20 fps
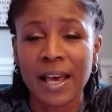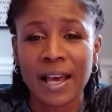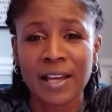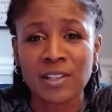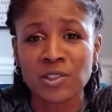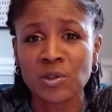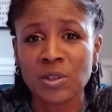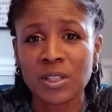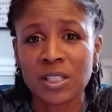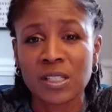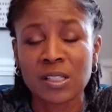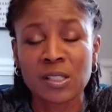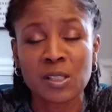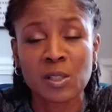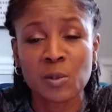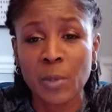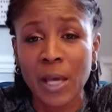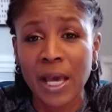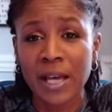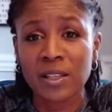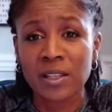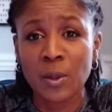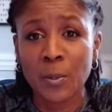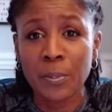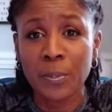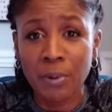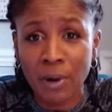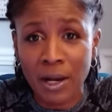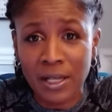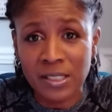As you can expect, the
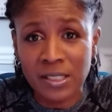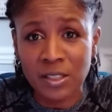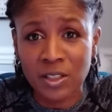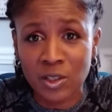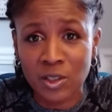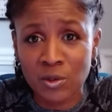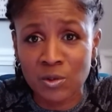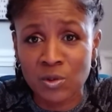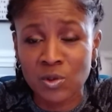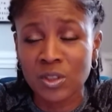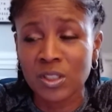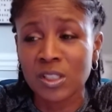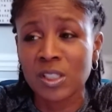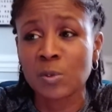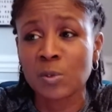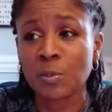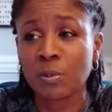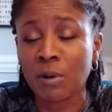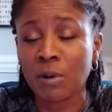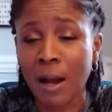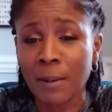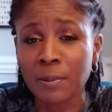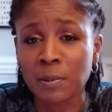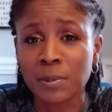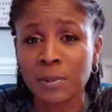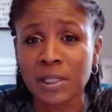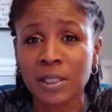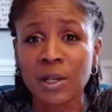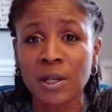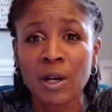prosecution is
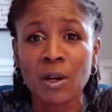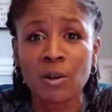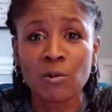probably